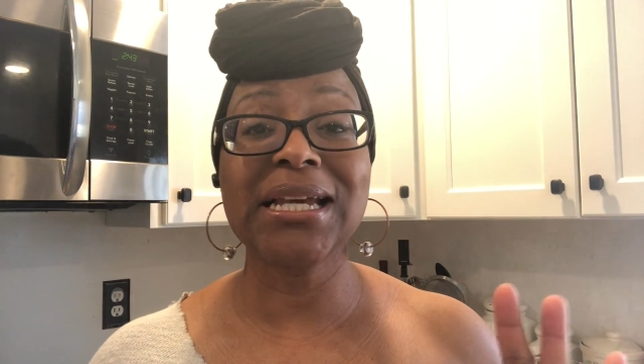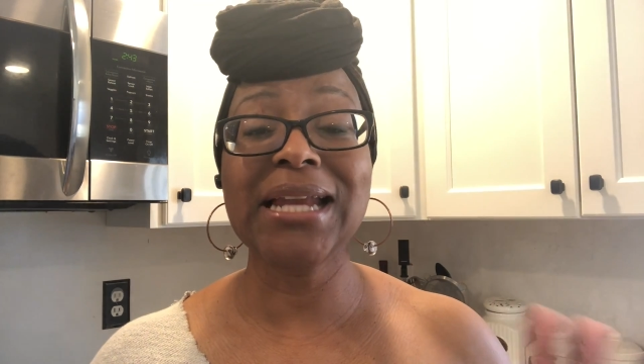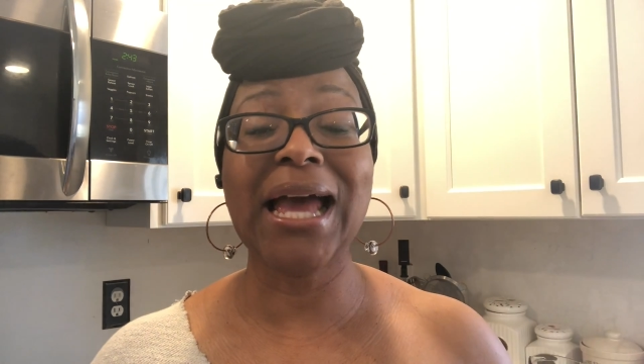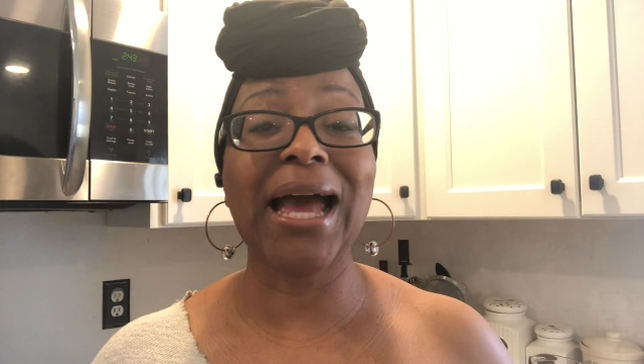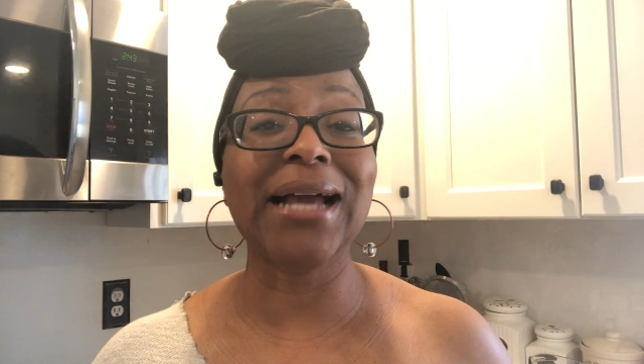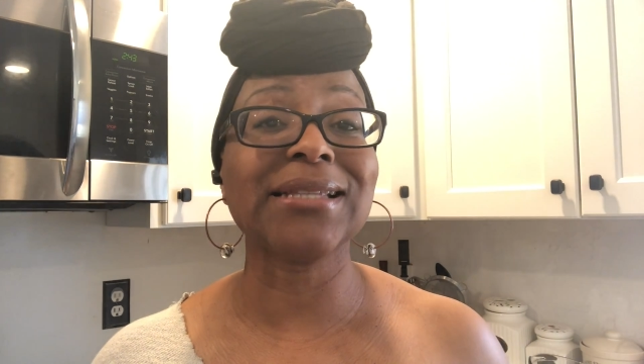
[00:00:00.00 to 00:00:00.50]
and
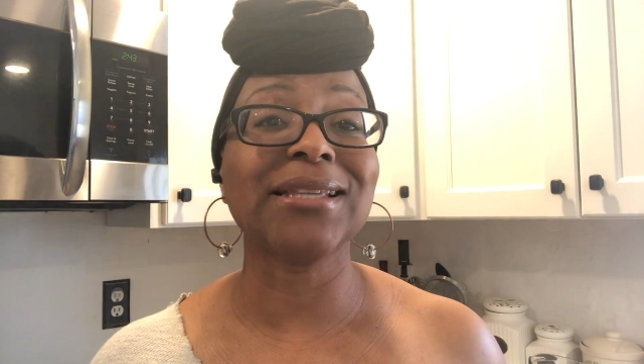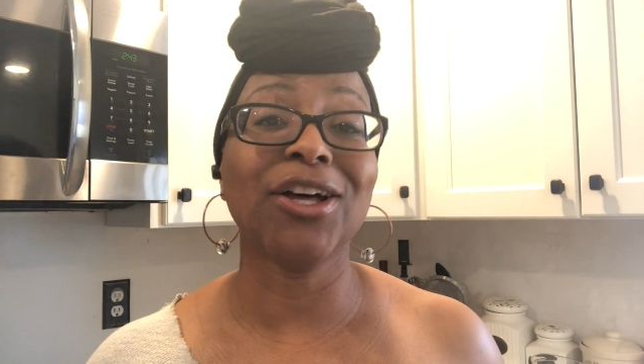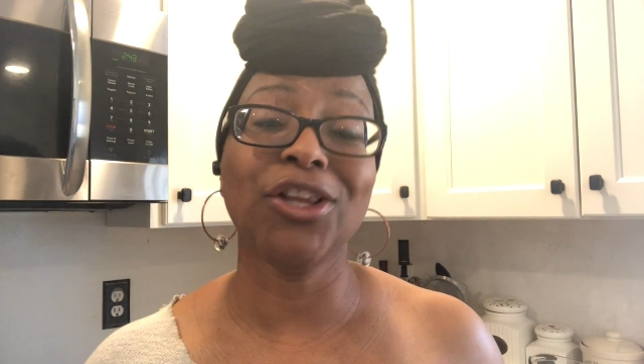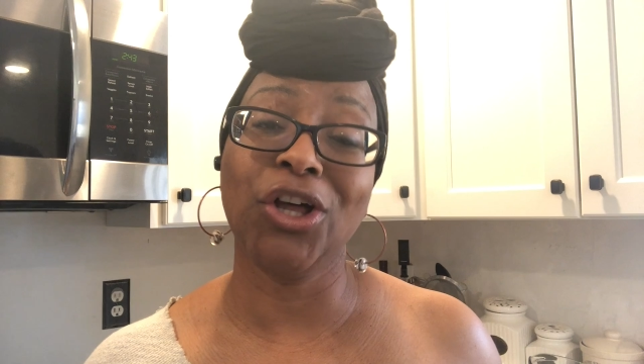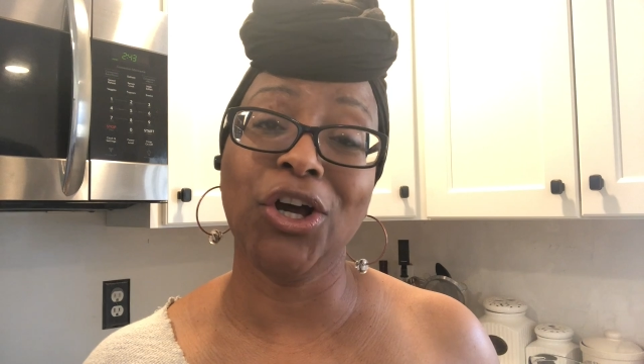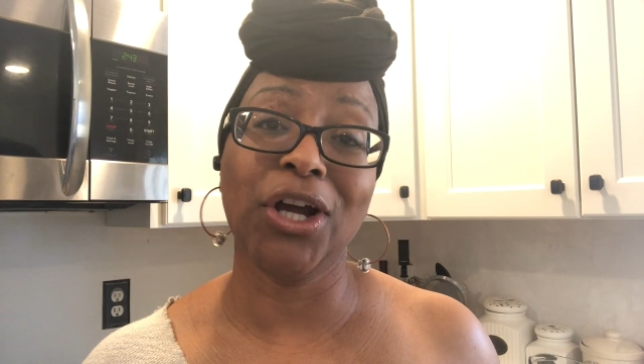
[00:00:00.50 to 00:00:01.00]
hacks
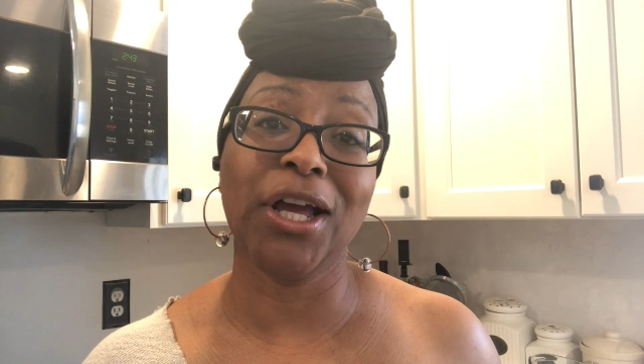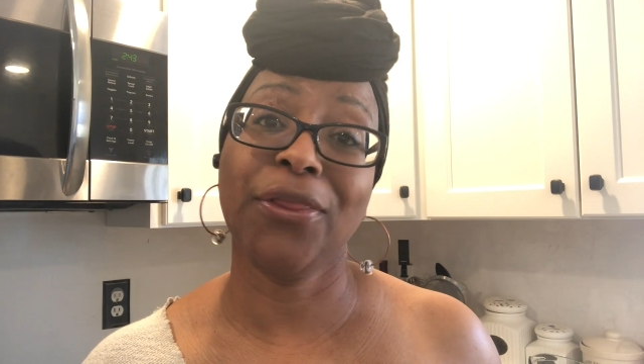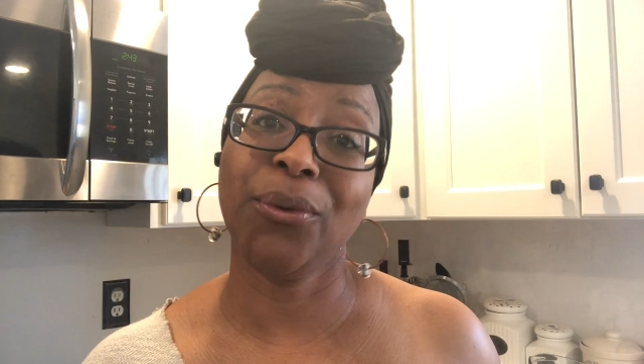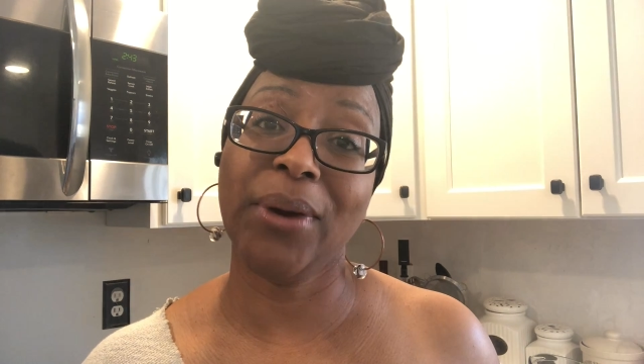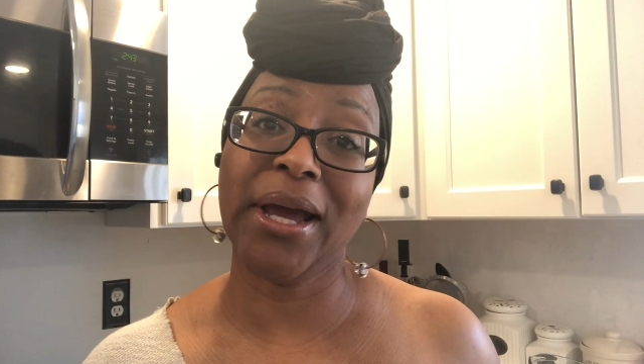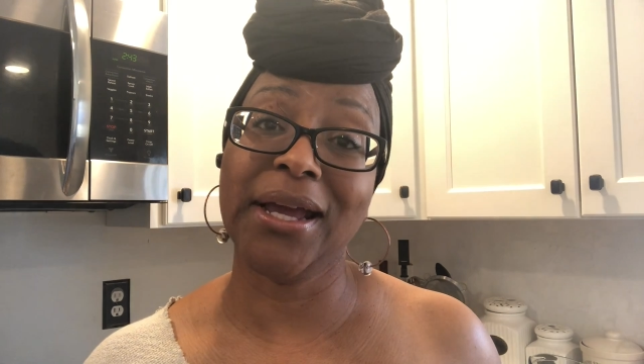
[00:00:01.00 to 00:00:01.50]
along
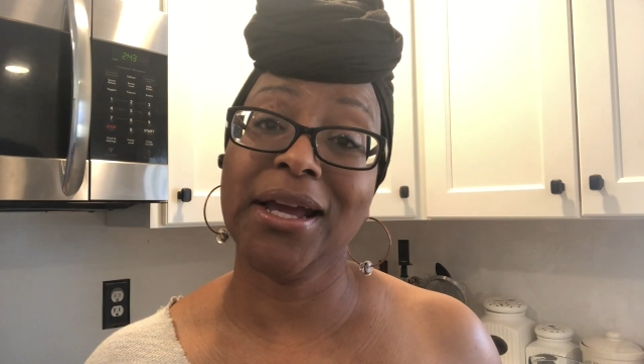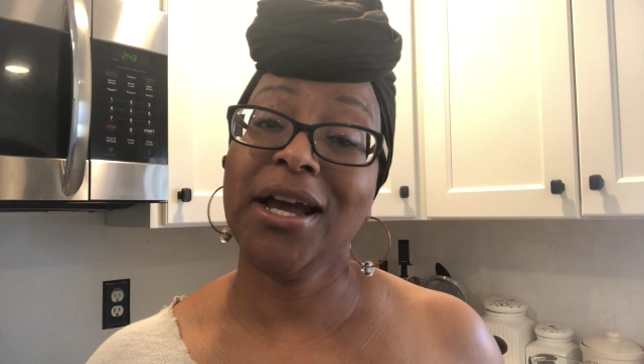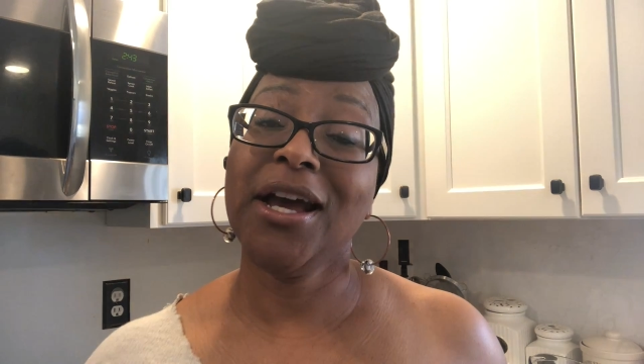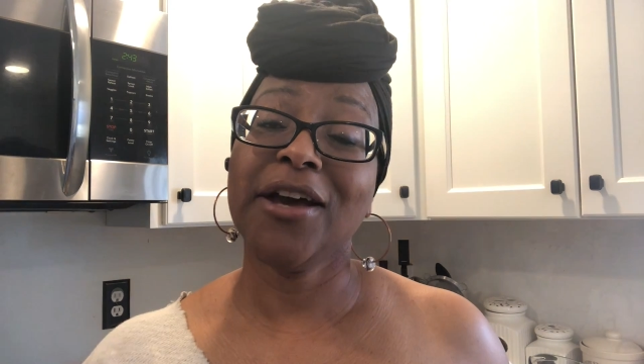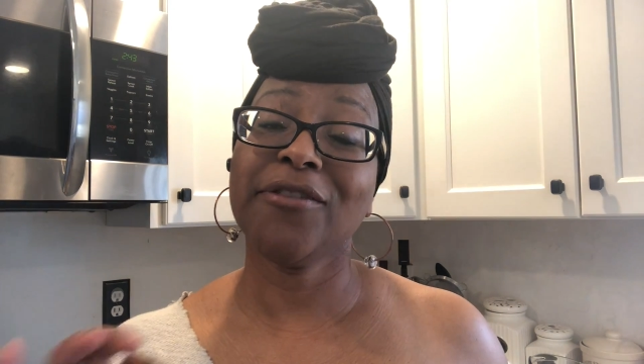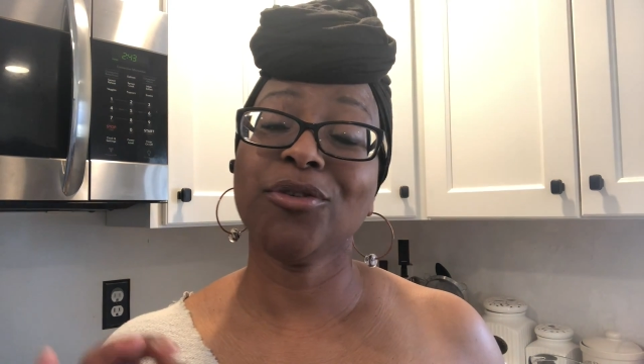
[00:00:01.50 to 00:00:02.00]
the way.
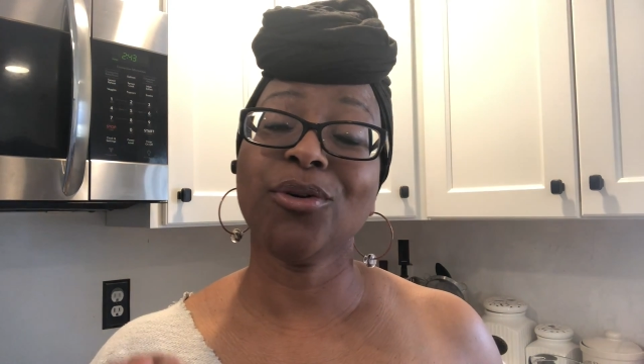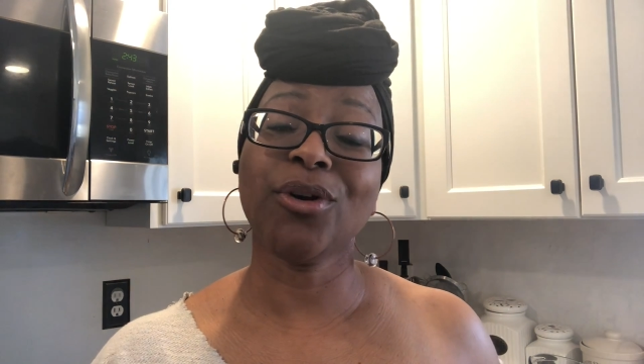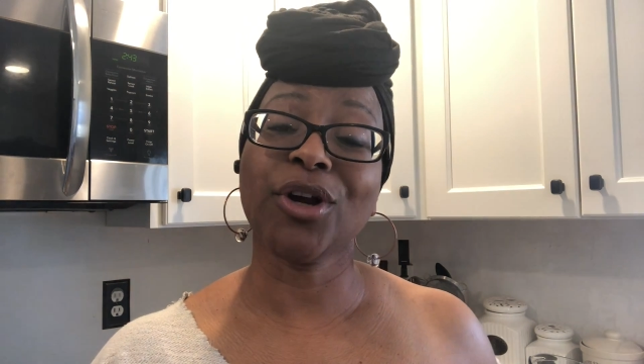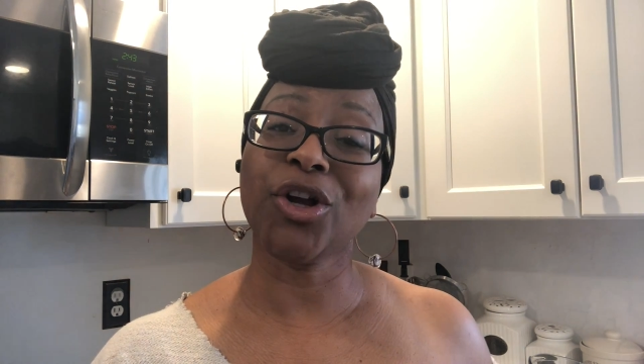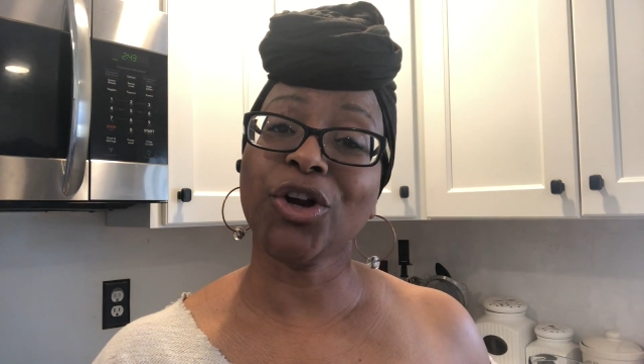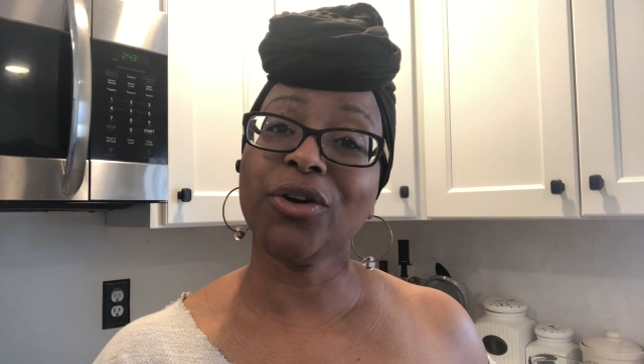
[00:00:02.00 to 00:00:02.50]
If you are
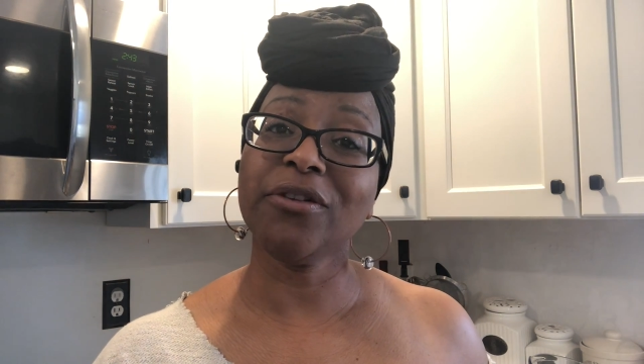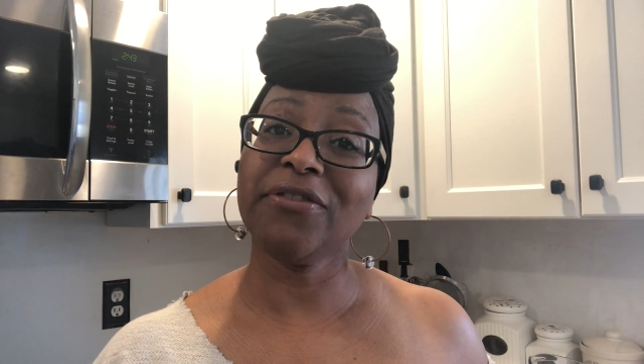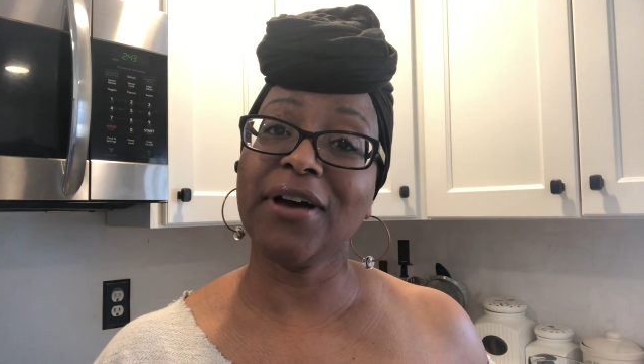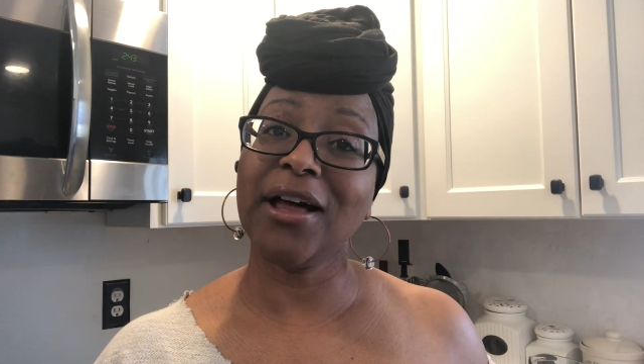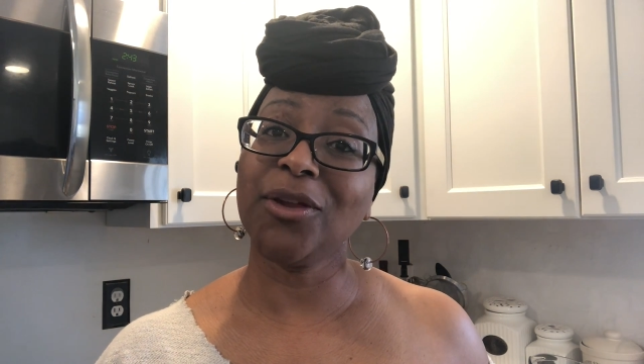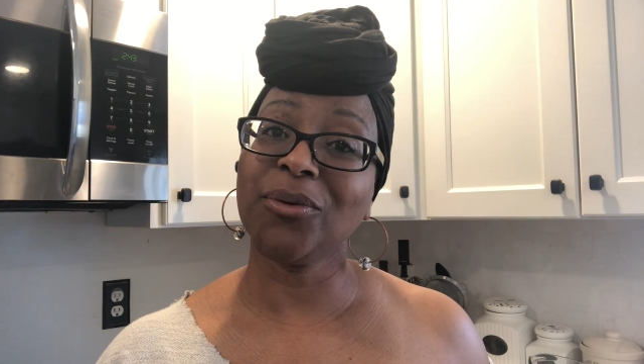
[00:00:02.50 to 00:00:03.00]
a current
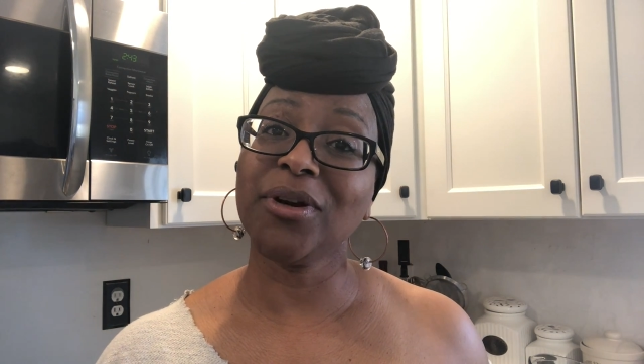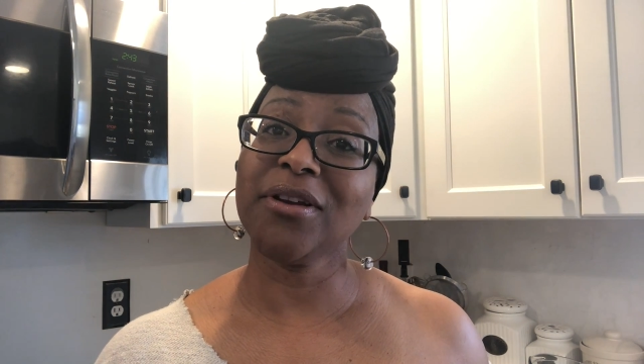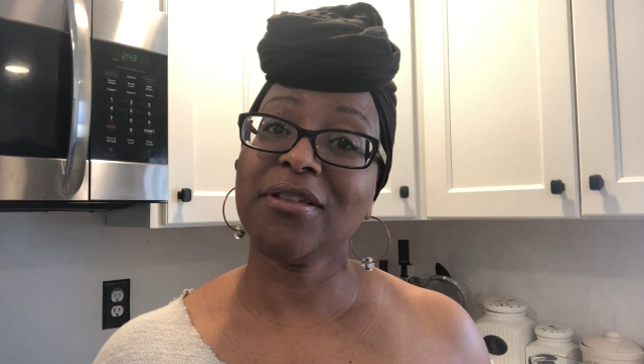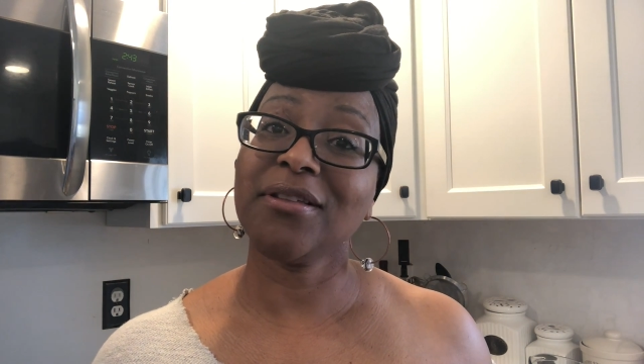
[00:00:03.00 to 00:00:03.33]
follower,